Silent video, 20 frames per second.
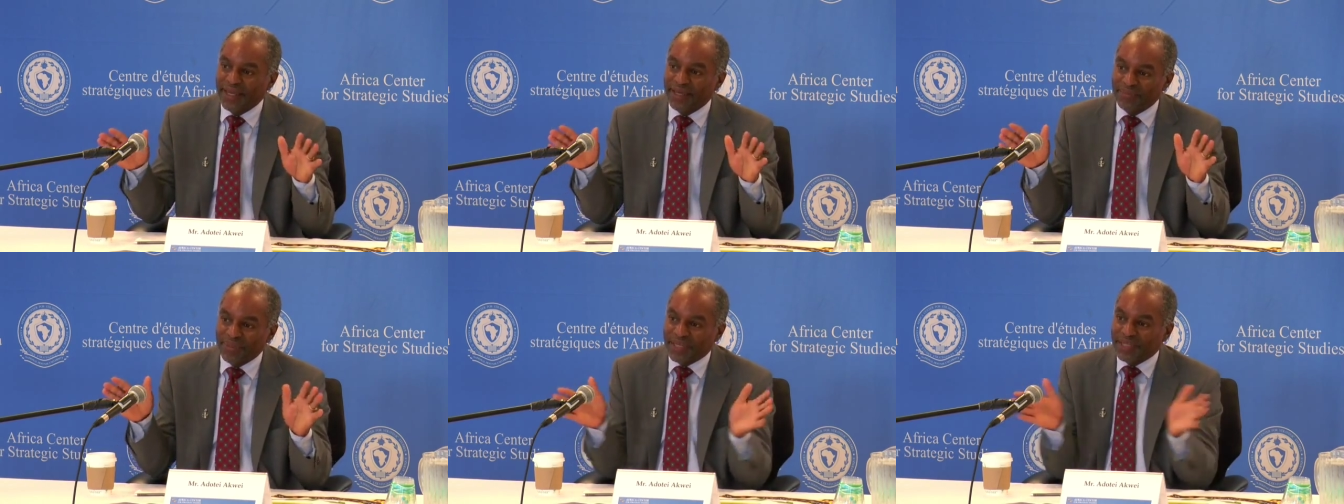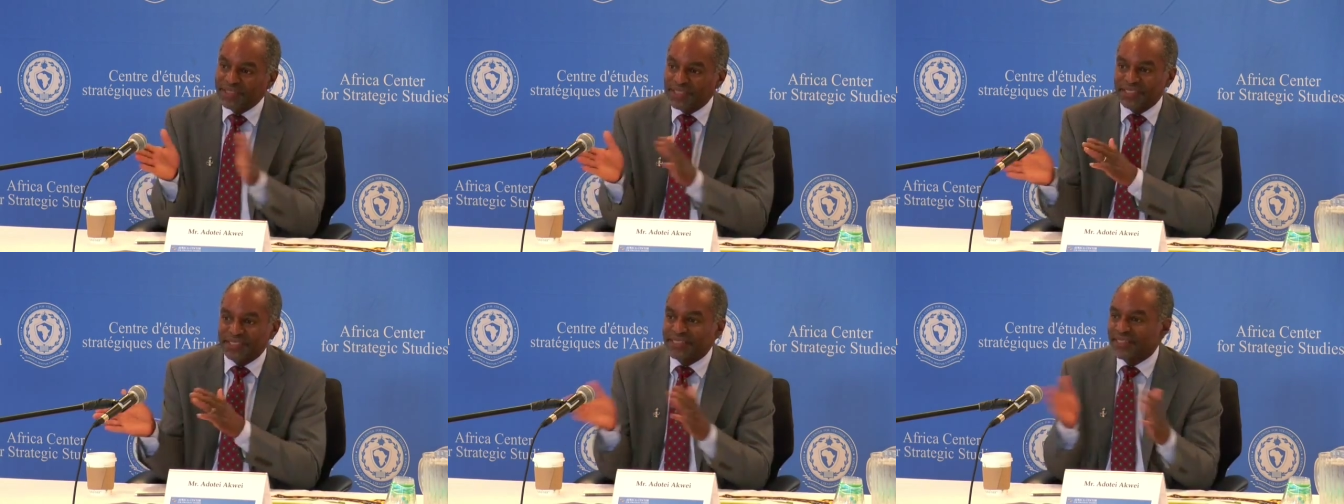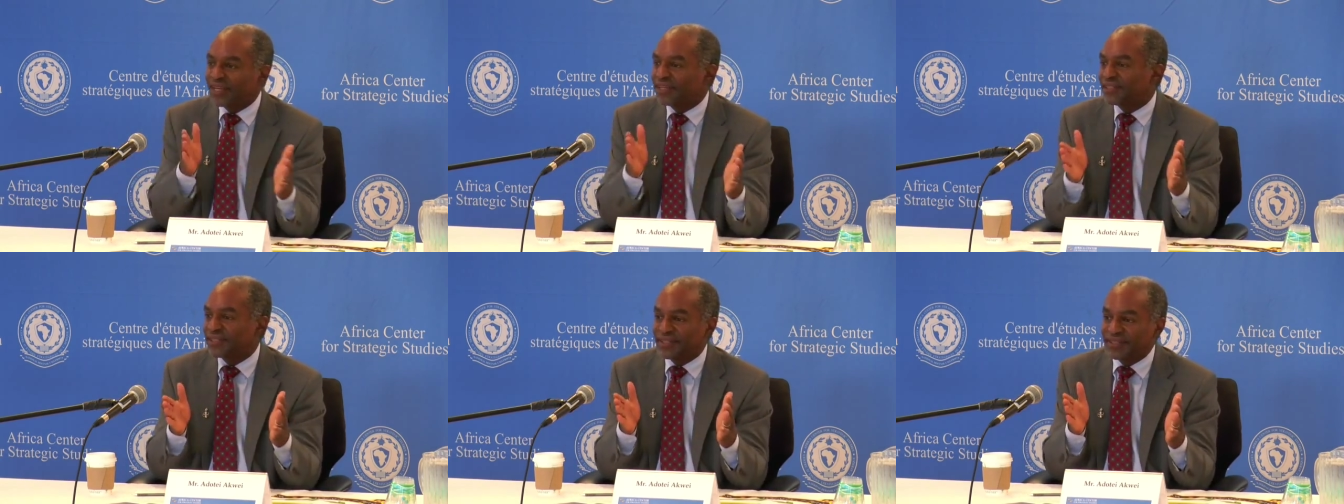because it's
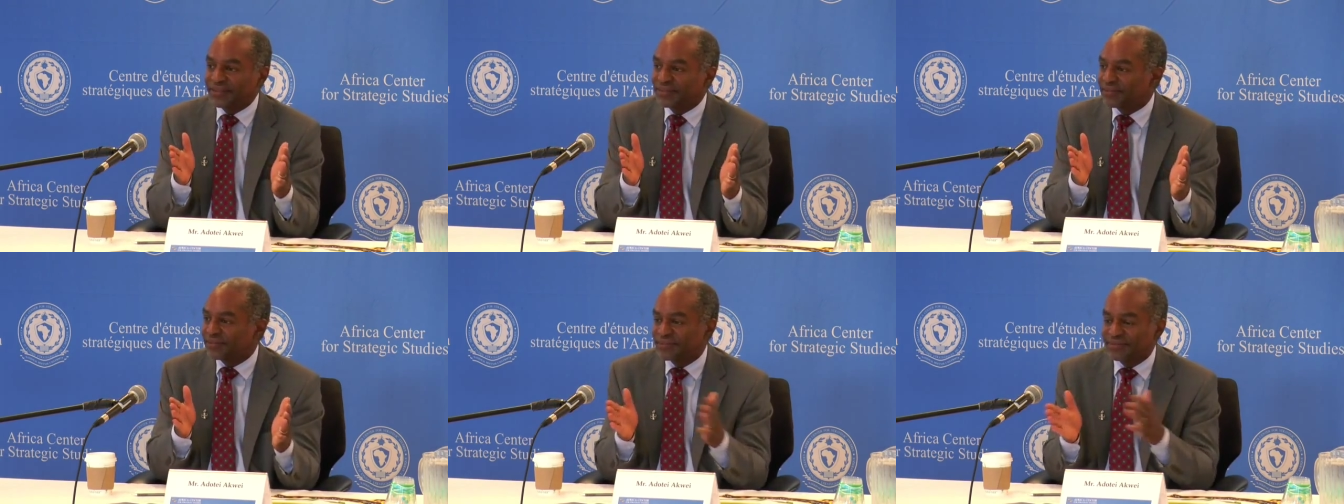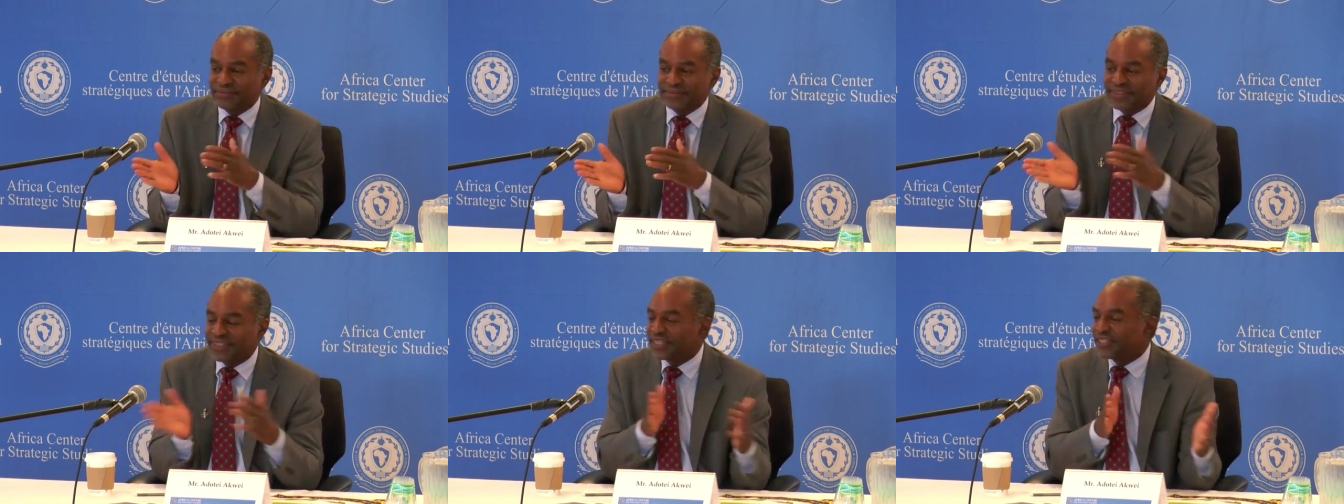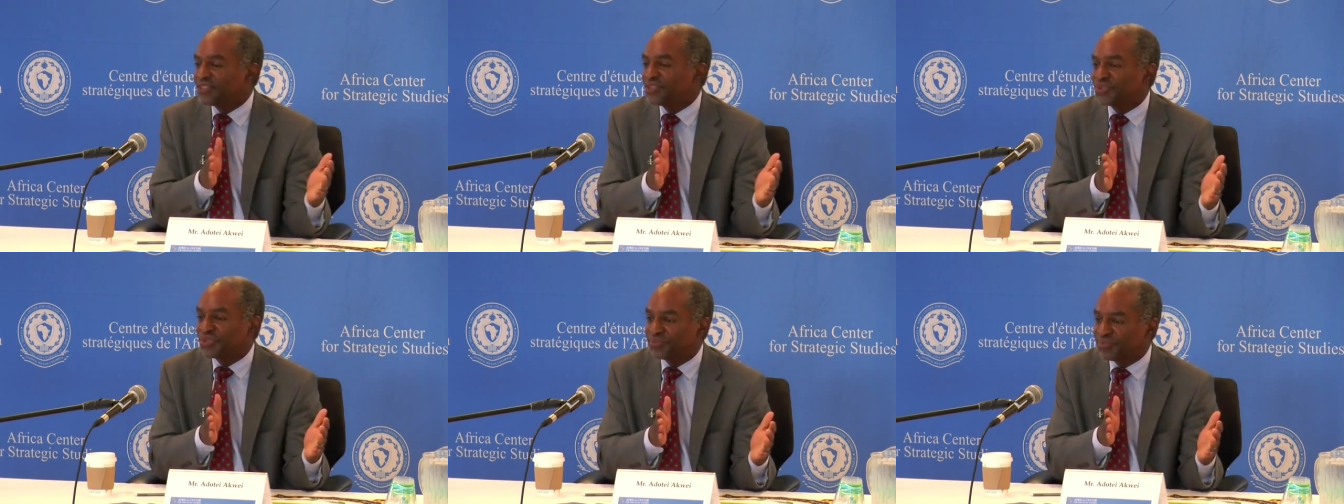not
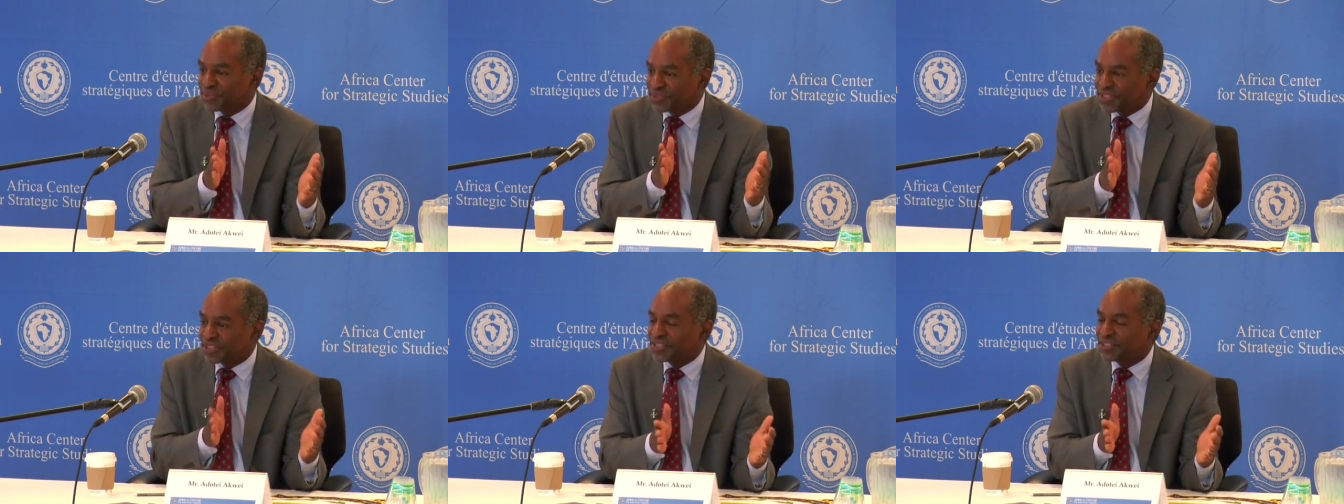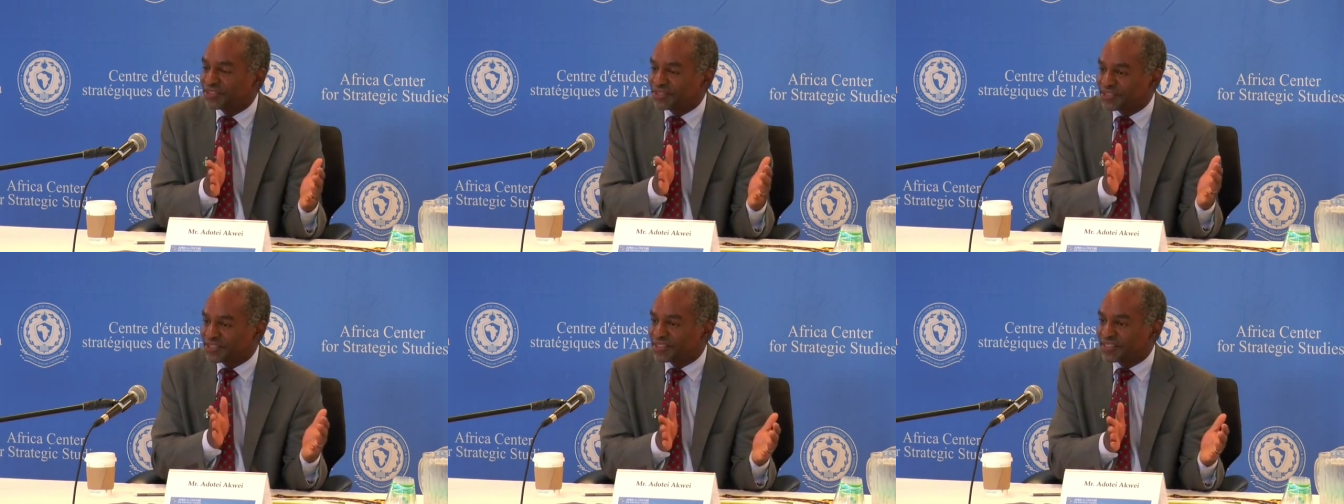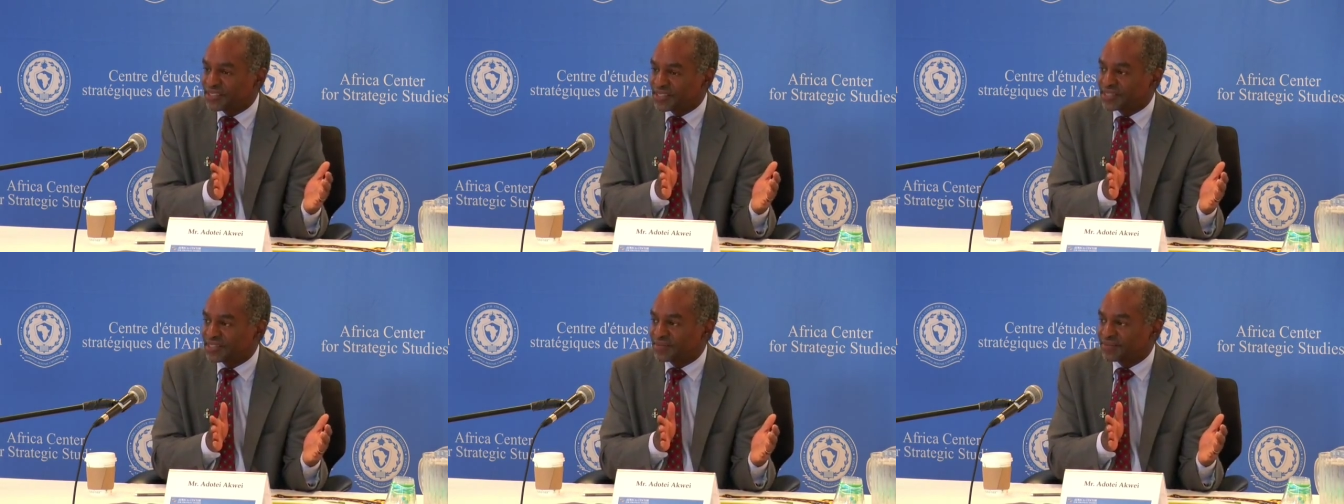linked to a particular
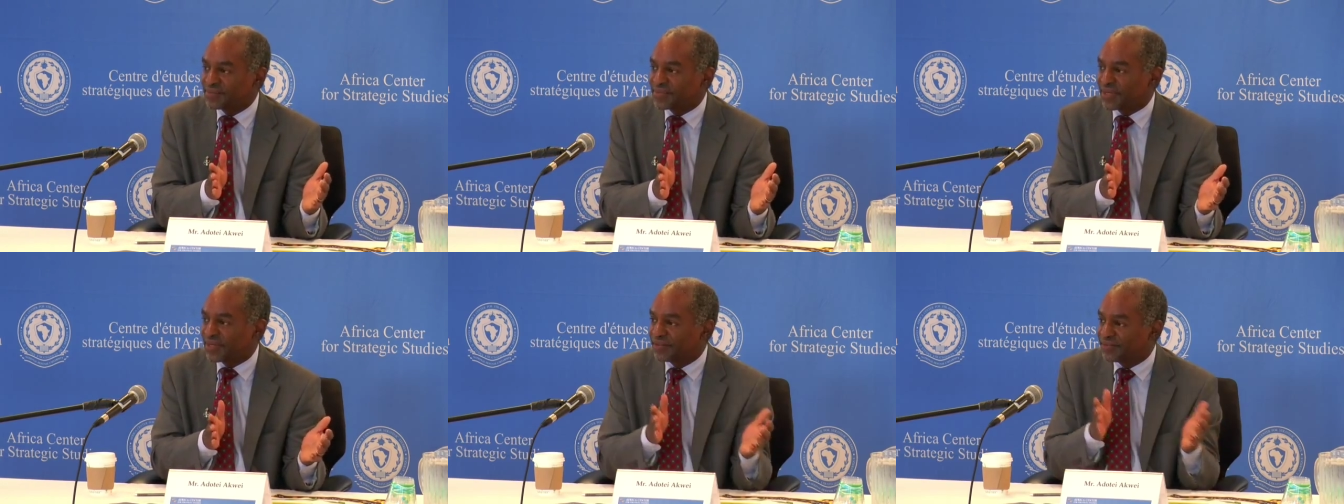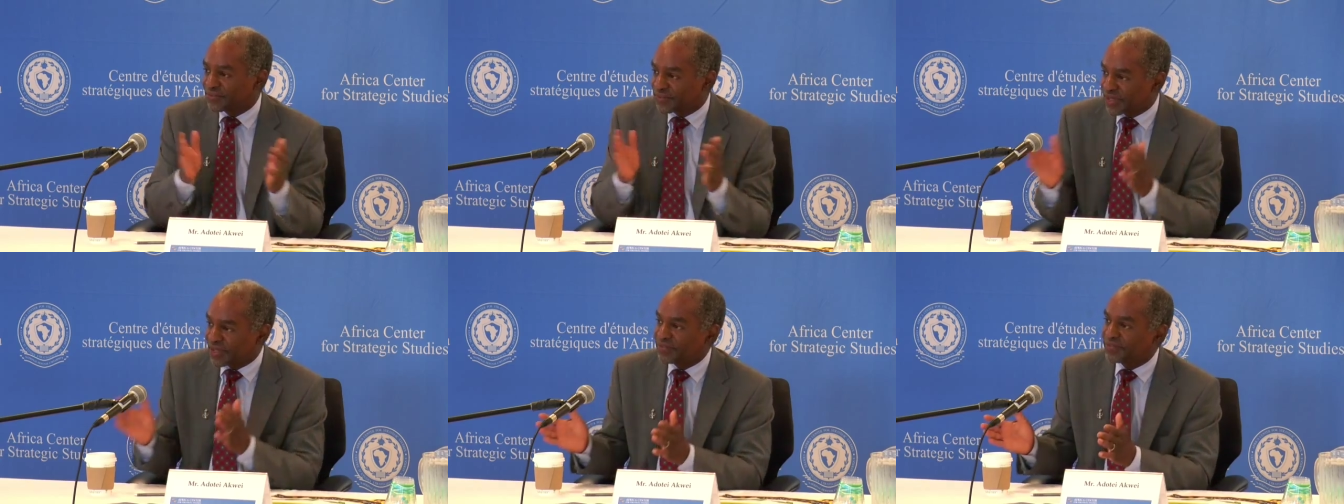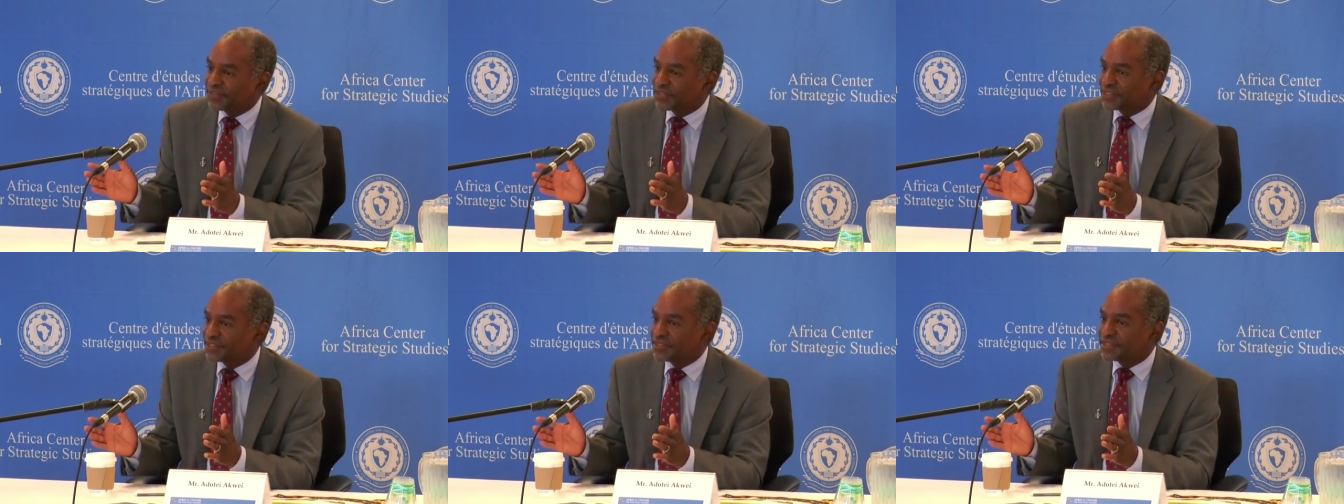system of
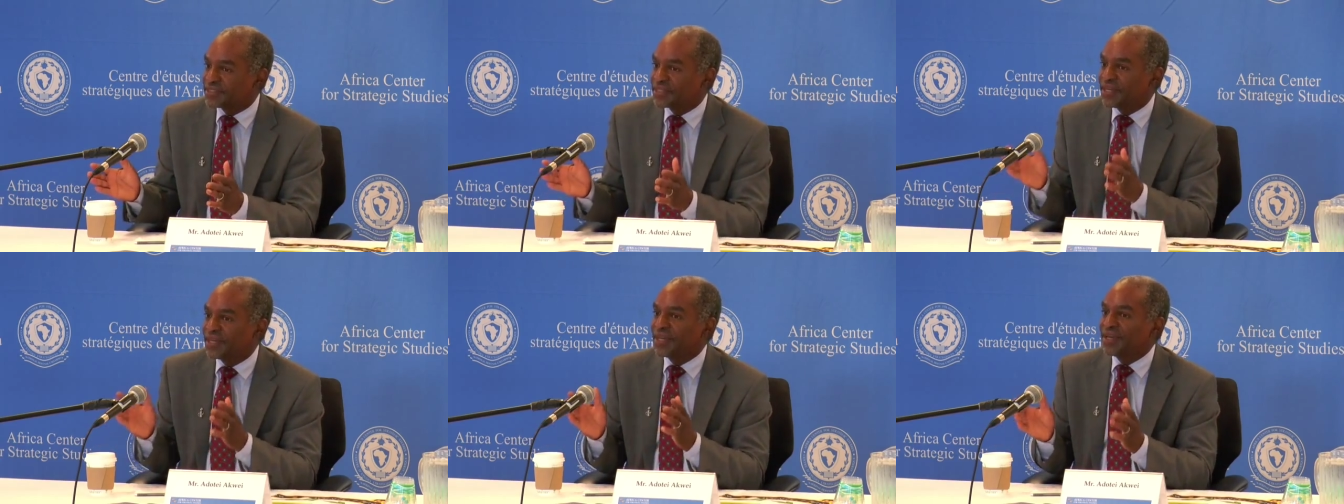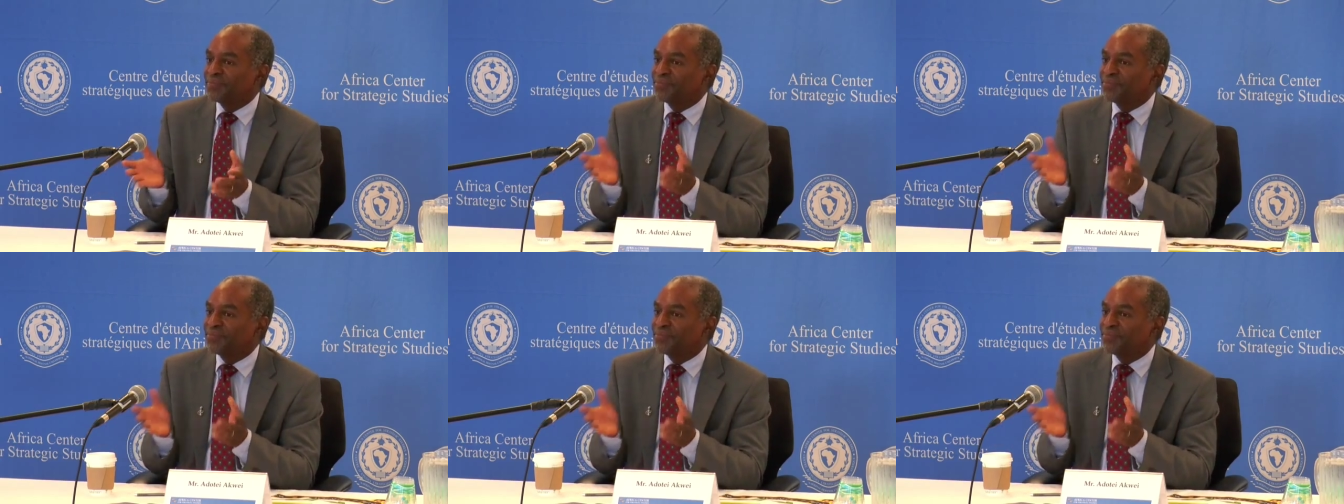governance,